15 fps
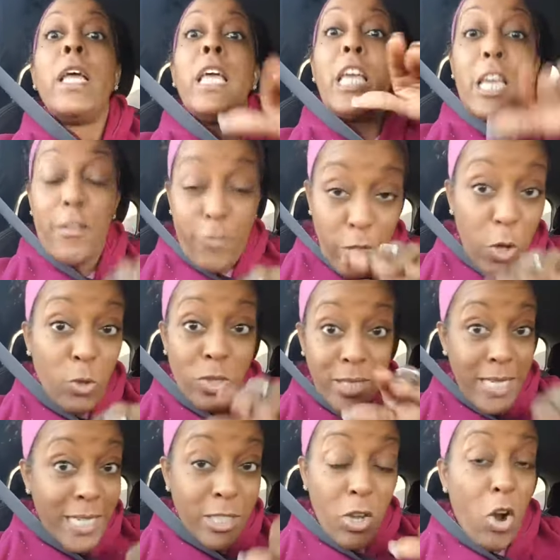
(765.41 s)
If those
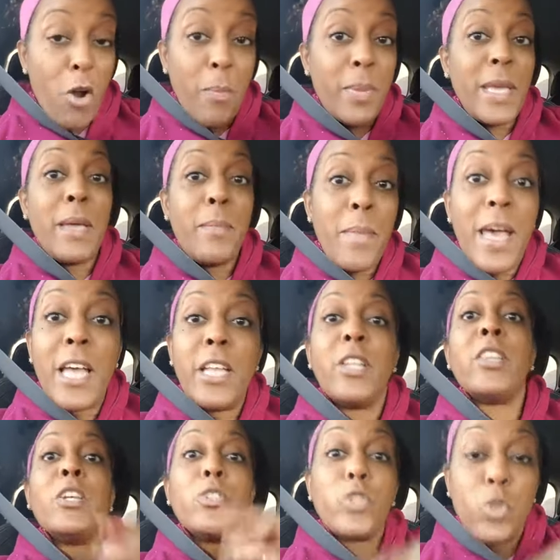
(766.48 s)
needs aren't being met,
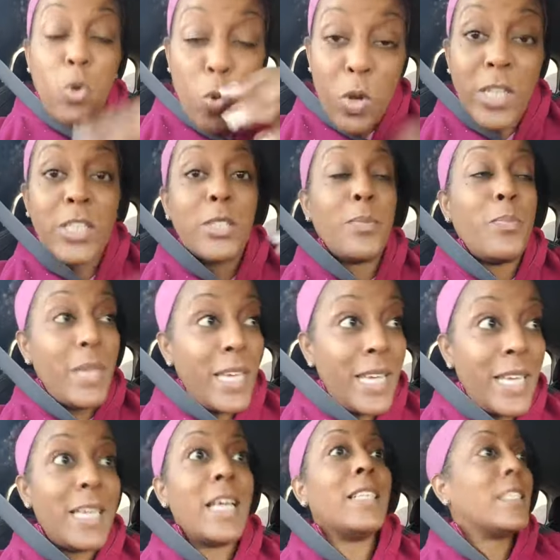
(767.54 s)
there's going to
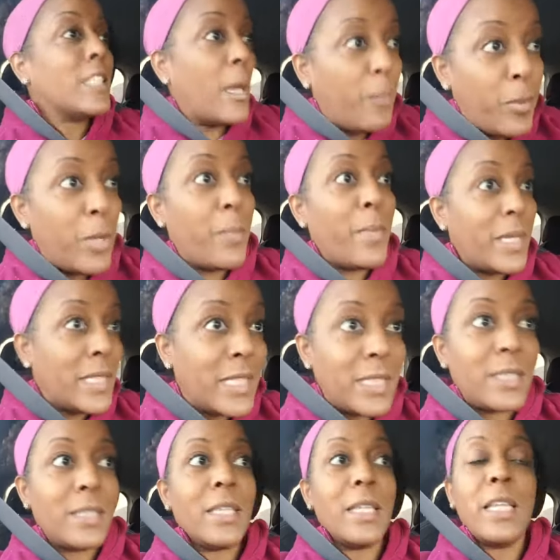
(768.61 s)
be
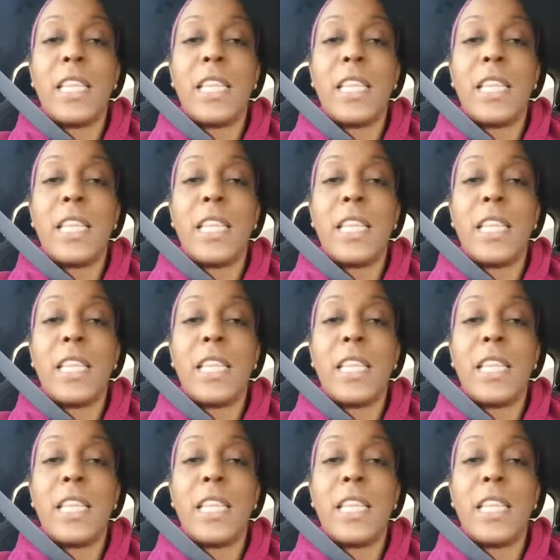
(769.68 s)
supplements